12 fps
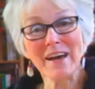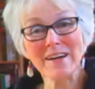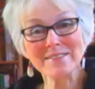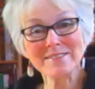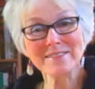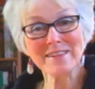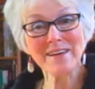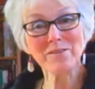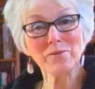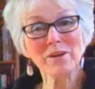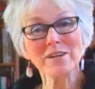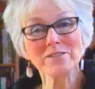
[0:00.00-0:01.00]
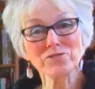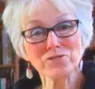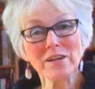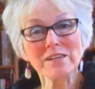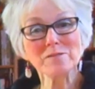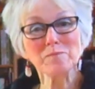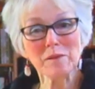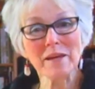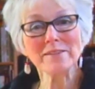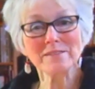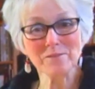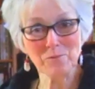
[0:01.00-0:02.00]
and today we are
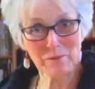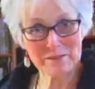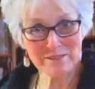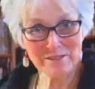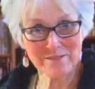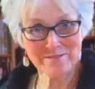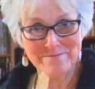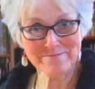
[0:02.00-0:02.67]
transplanting winter.